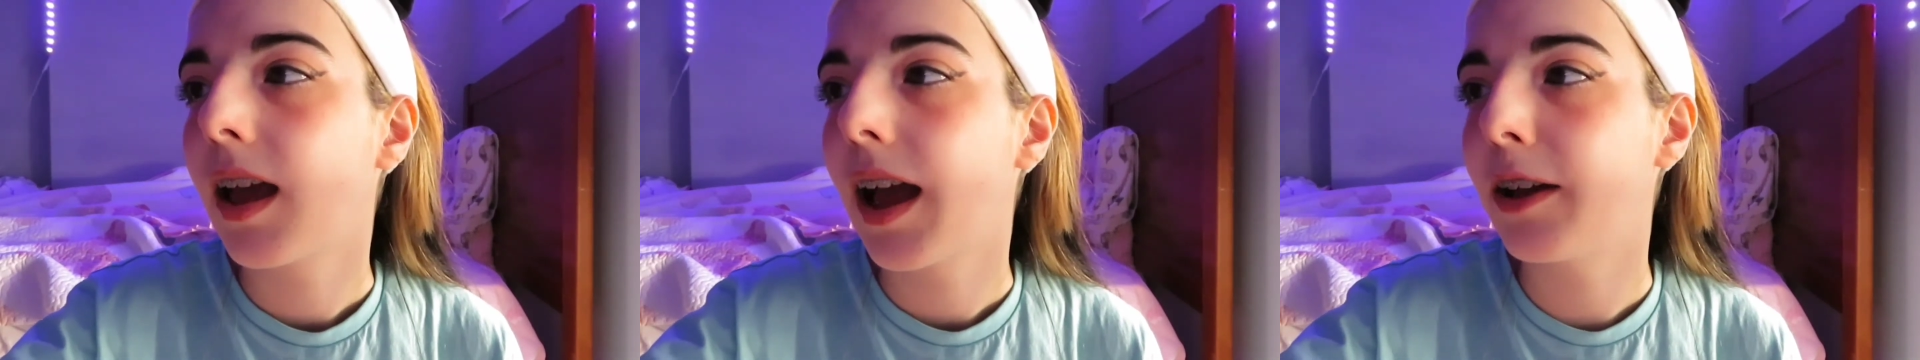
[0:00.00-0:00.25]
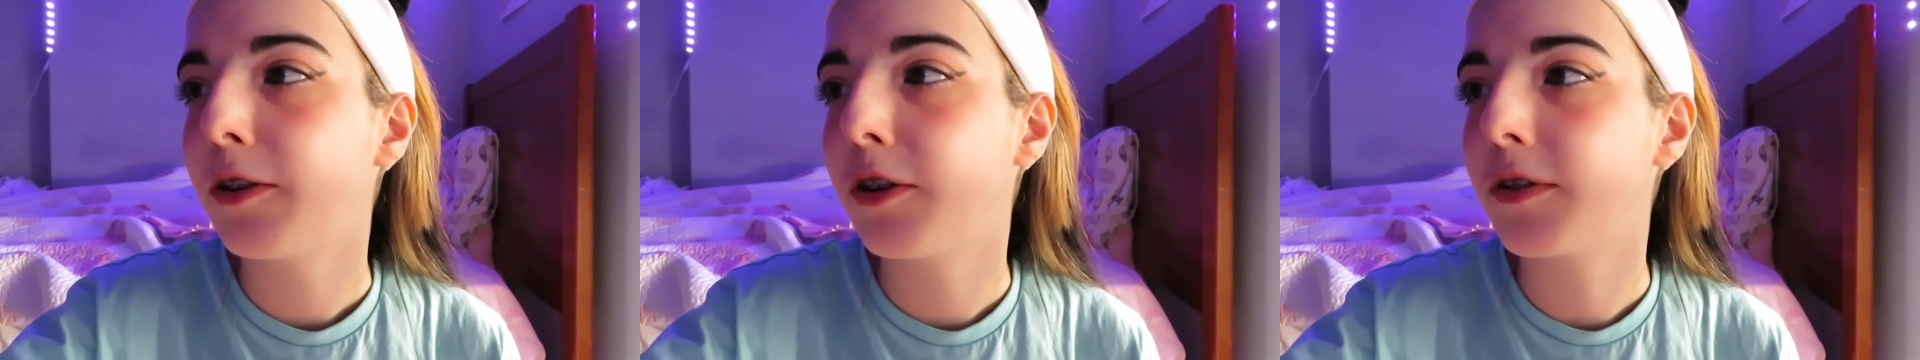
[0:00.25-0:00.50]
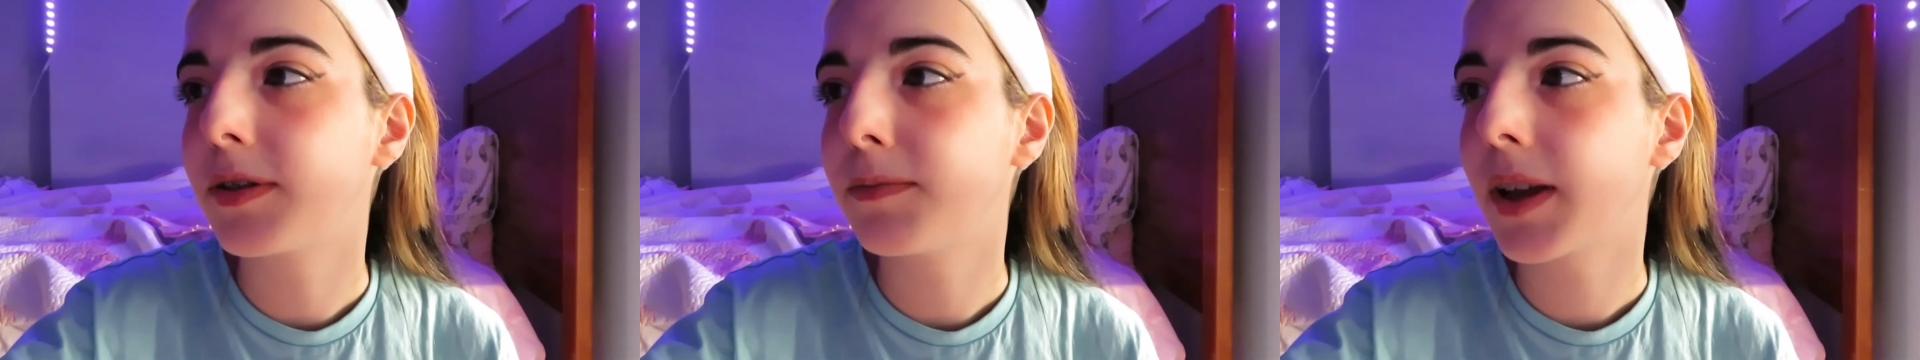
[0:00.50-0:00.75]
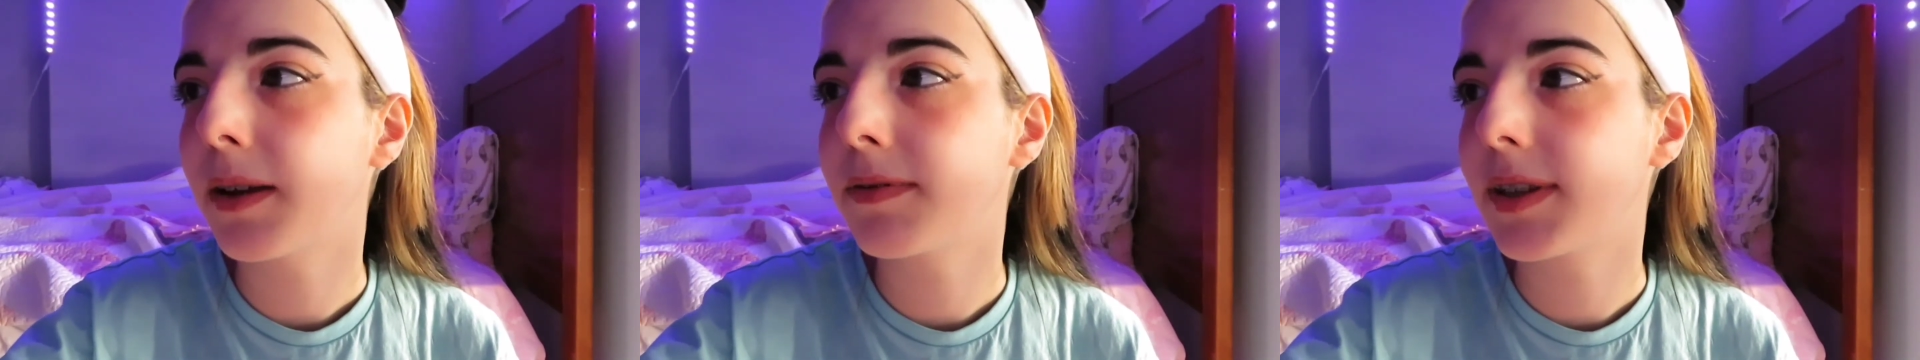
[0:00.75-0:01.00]
I don't know,
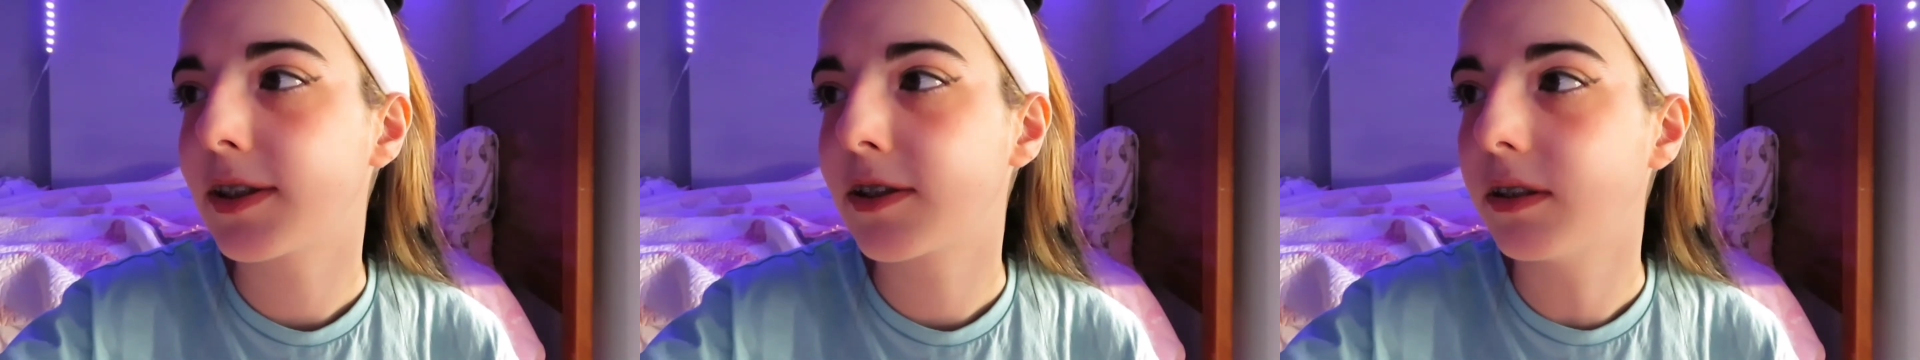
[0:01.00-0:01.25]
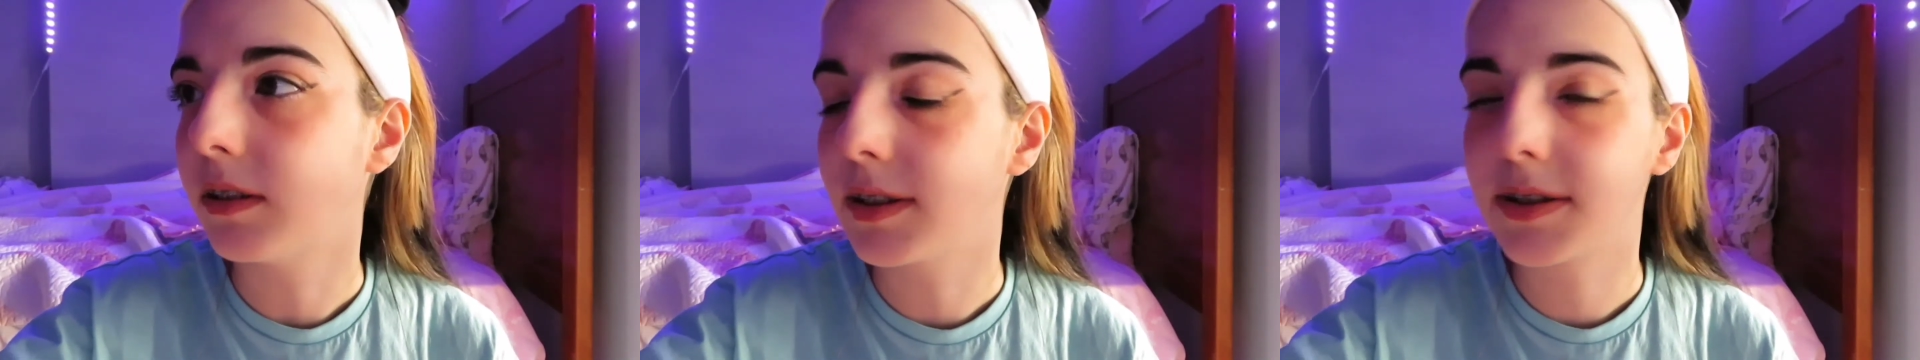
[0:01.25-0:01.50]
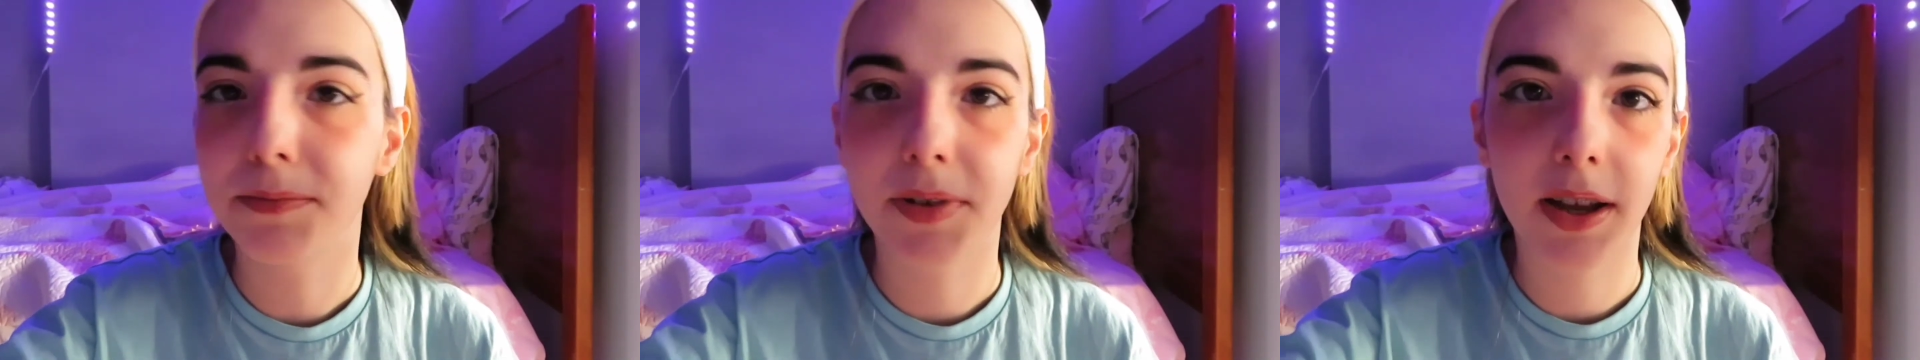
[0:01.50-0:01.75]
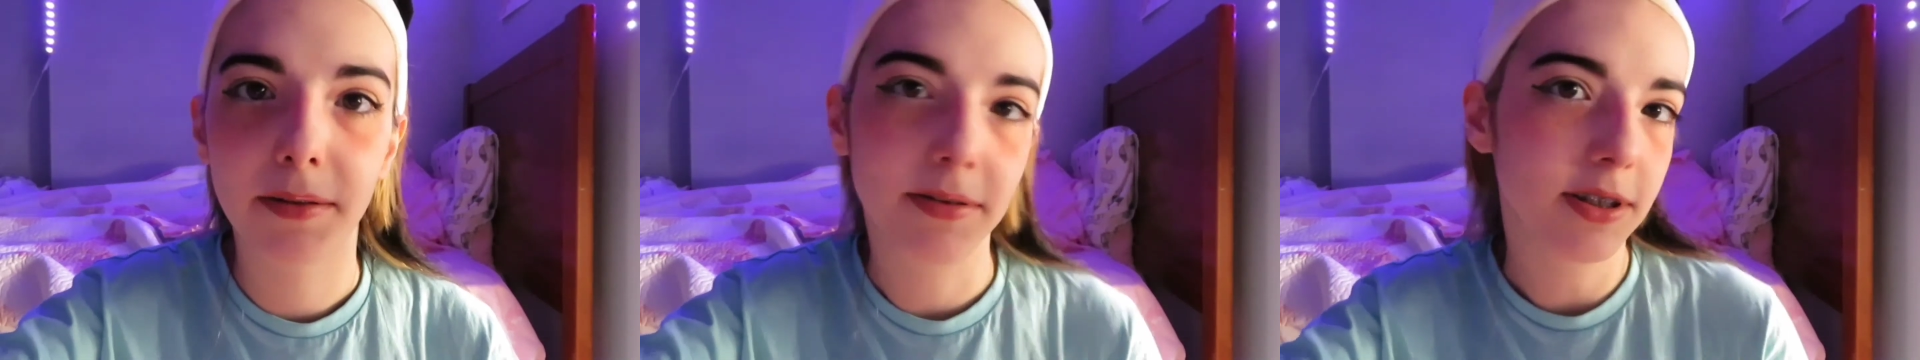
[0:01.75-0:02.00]
sometimes that's good,
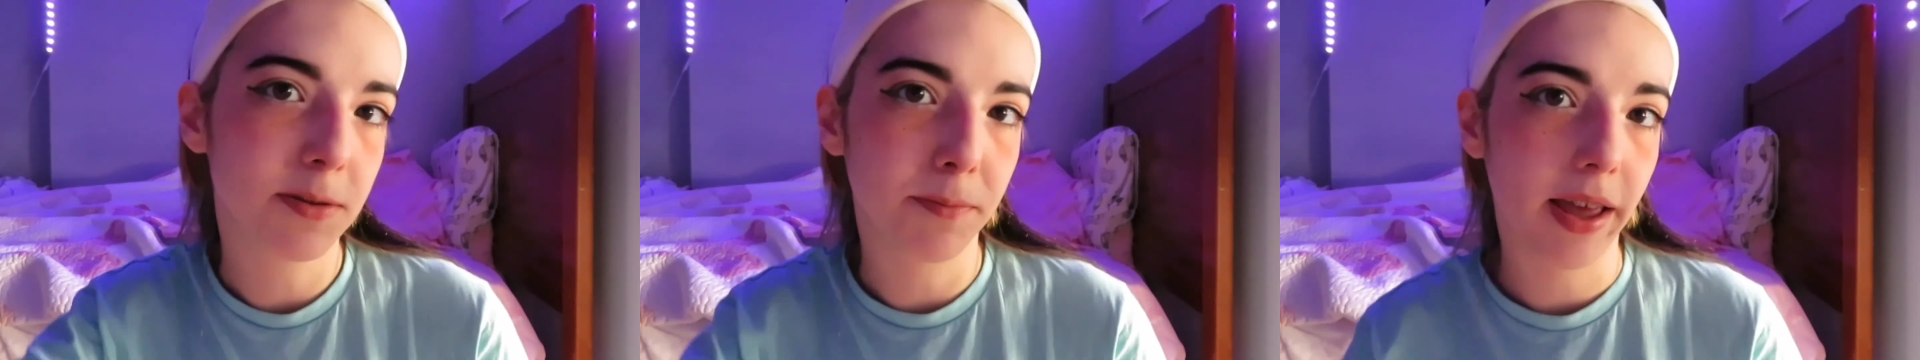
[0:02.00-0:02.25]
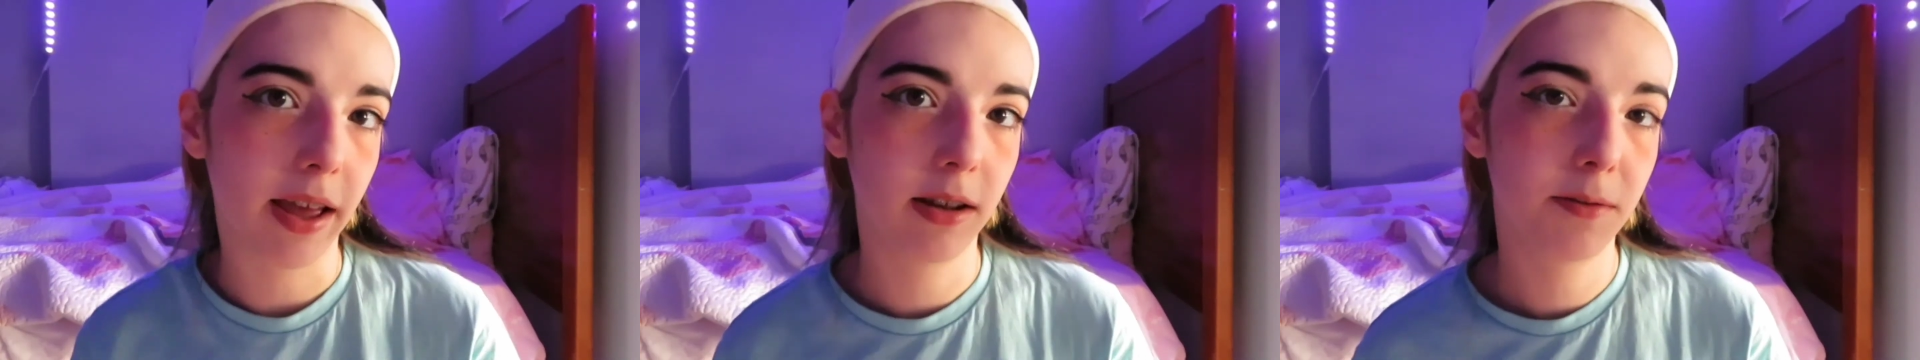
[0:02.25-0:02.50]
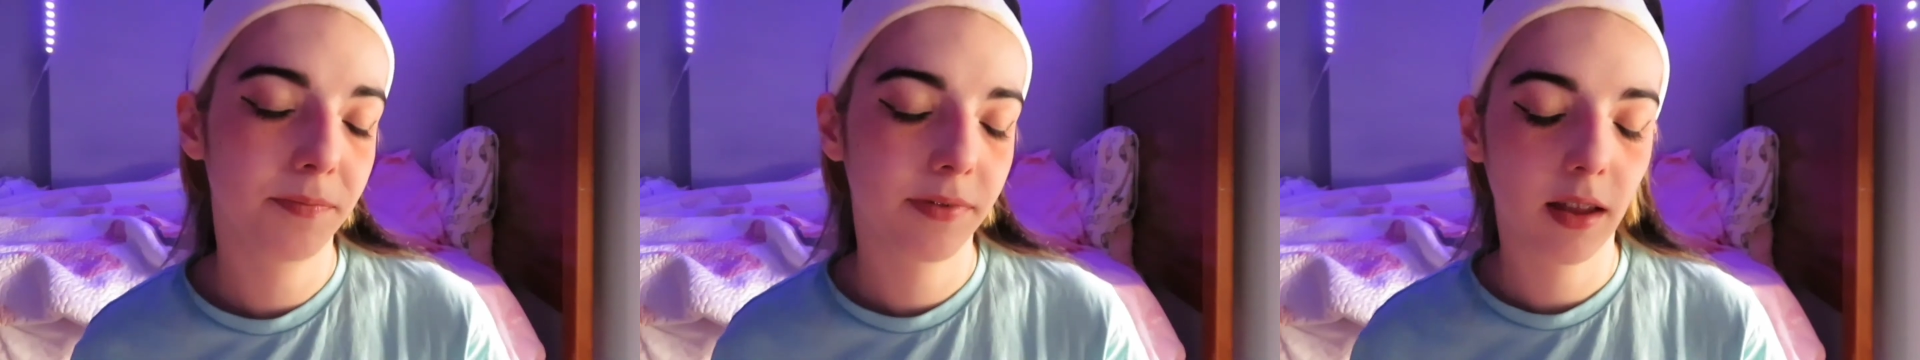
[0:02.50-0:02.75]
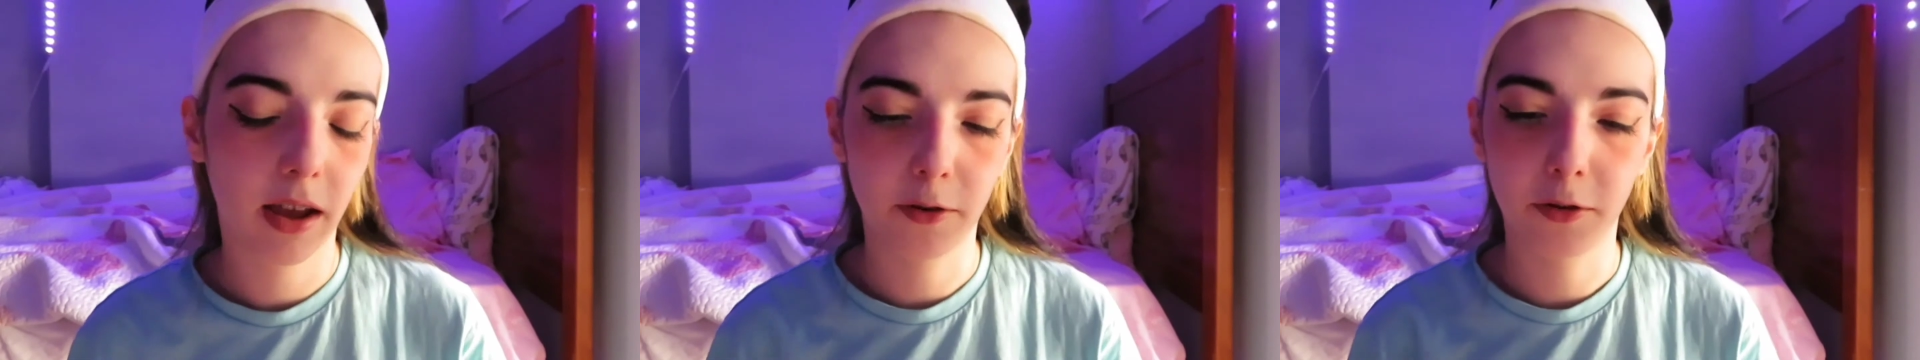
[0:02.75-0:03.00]
sometimes it's bad,
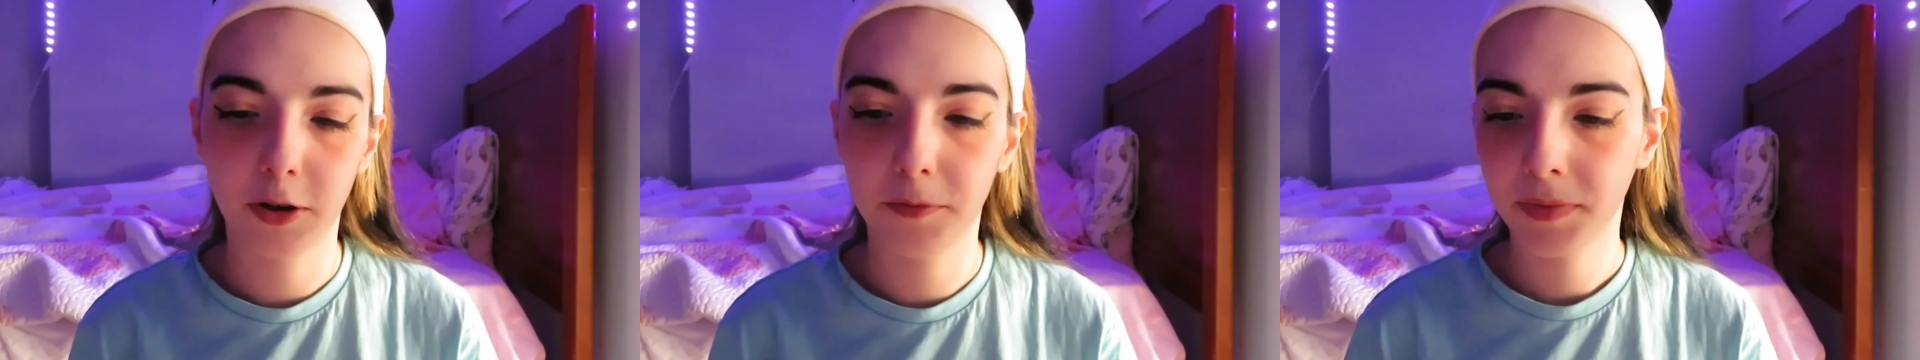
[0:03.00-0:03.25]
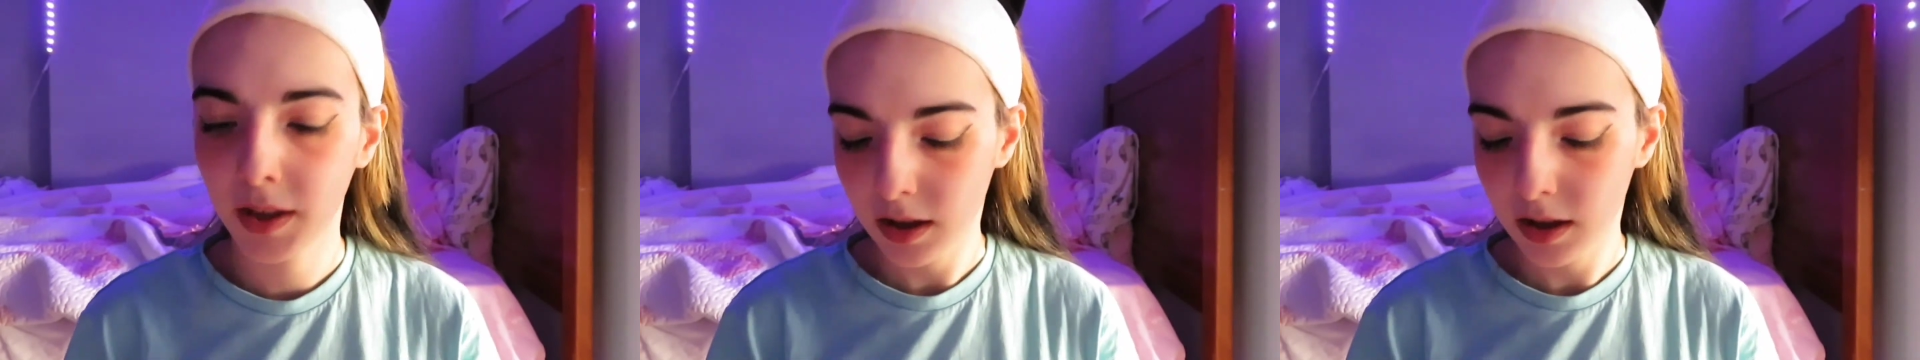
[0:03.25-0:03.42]
I don't know.